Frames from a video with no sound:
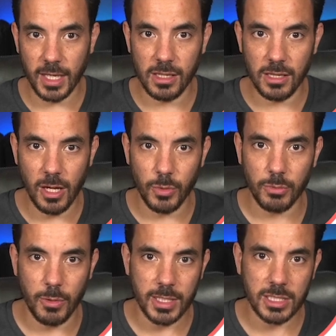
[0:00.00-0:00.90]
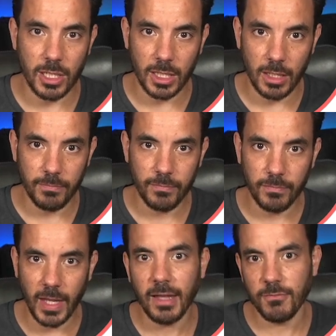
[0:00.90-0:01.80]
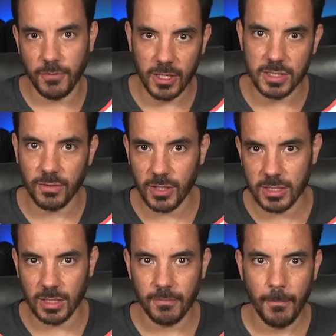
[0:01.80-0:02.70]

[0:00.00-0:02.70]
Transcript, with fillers: a lower ROAS target, and vice versa.